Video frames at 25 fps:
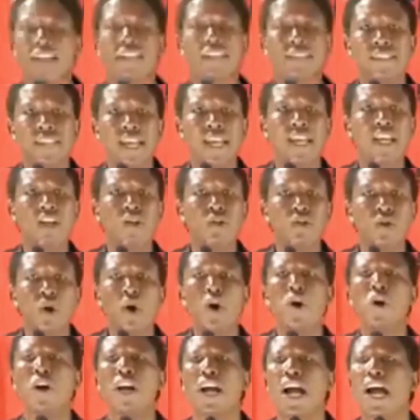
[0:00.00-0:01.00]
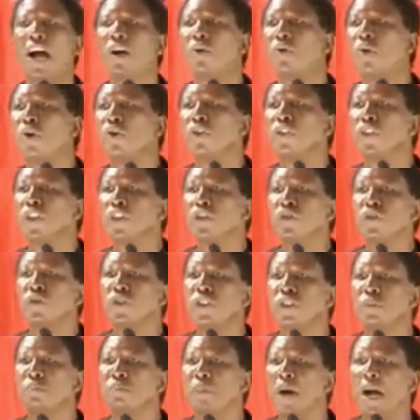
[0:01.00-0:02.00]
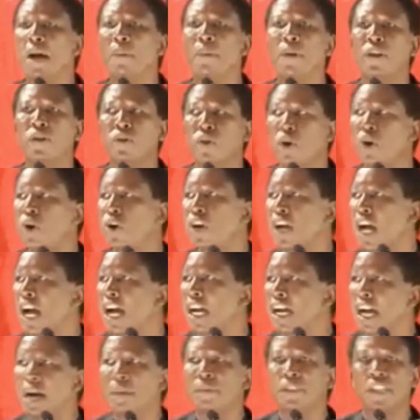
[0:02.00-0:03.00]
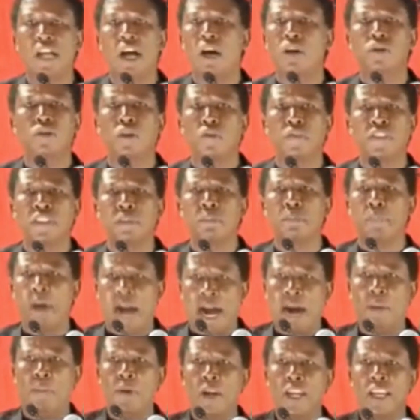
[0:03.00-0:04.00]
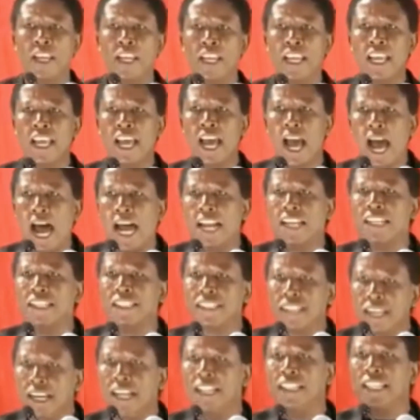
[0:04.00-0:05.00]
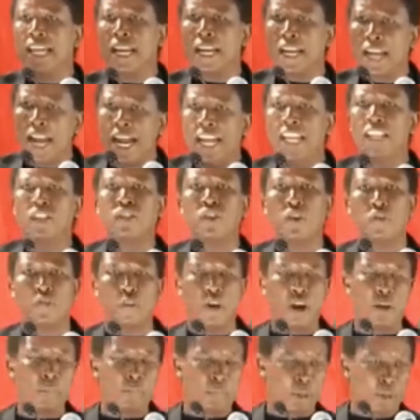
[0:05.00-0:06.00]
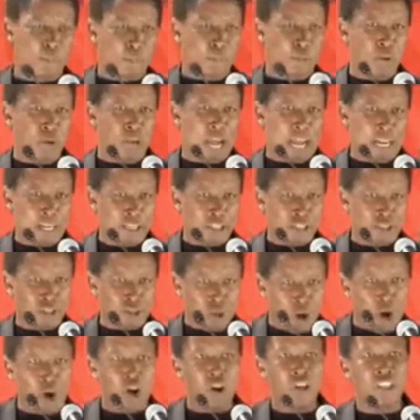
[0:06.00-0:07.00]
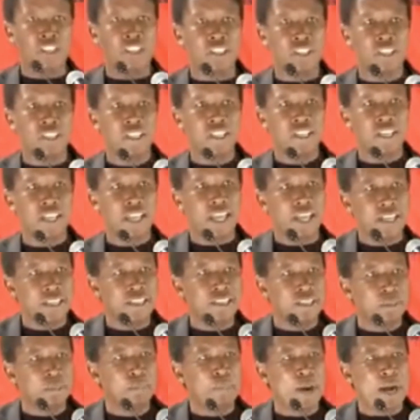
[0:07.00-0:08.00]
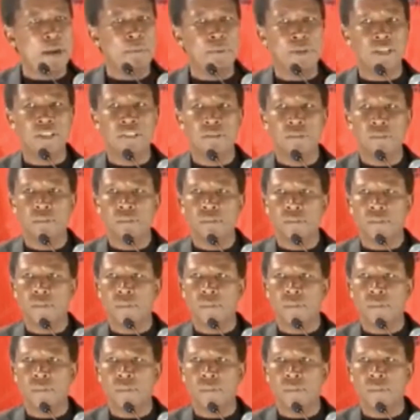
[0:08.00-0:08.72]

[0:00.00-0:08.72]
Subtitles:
and say no car goes into Zimbabwe, no car comes out of Zimbabwe until the rights of our people are restored in Zimbabwe?